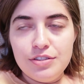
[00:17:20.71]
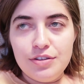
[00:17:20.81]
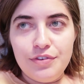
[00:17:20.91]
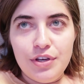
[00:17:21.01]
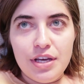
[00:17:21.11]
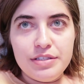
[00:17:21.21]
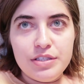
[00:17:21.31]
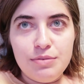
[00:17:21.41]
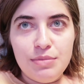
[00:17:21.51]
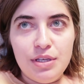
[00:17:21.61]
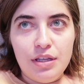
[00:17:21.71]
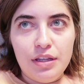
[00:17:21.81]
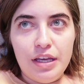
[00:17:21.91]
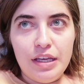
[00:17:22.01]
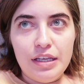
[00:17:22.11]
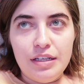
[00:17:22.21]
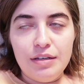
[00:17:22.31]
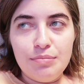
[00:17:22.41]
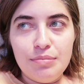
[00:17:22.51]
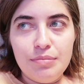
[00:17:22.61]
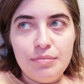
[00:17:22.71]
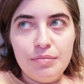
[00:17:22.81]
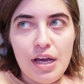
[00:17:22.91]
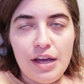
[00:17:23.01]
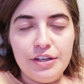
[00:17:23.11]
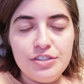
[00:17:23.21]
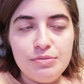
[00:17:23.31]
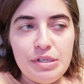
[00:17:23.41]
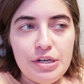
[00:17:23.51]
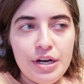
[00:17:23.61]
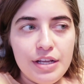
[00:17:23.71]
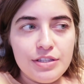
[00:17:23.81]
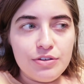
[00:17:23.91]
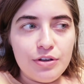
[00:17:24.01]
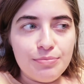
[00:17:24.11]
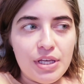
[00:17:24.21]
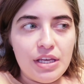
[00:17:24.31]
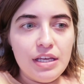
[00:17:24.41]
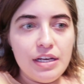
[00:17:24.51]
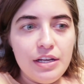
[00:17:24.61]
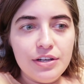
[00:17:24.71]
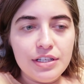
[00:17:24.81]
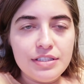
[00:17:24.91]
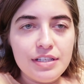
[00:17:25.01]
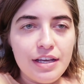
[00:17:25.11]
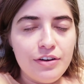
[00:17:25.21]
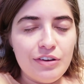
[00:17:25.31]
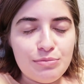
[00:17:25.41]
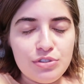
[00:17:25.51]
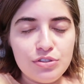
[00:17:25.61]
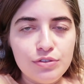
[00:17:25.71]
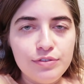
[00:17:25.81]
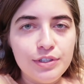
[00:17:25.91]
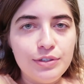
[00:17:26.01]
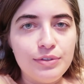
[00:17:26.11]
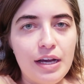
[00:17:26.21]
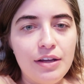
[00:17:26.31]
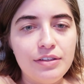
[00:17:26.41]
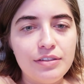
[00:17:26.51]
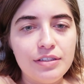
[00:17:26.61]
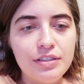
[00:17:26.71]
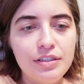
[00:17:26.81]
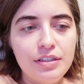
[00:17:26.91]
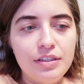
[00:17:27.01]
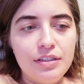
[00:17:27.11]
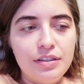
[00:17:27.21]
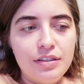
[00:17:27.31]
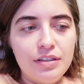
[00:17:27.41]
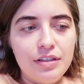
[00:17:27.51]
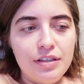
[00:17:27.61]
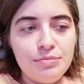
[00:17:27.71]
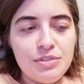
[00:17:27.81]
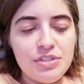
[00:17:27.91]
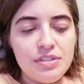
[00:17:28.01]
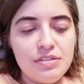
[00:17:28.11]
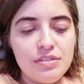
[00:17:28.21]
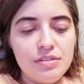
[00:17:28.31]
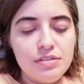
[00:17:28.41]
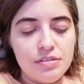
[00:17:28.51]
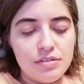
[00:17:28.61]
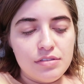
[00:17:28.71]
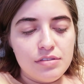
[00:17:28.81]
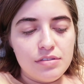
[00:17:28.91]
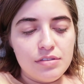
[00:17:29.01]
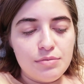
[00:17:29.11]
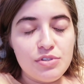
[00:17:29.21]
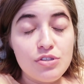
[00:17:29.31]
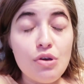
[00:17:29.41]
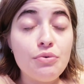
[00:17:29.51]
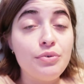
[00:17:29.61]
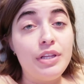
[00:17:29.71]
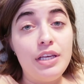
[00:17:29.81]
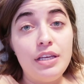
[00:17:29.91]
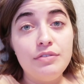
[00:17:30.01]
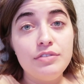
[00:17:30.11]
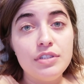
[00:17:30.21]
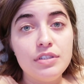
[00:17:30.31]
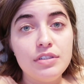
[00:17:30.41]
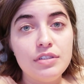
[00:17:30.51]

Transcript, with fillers: so if you guys see me like in higher spirits, or I'm like giddy or excited, or I'm just goofing around, I'm so relieved.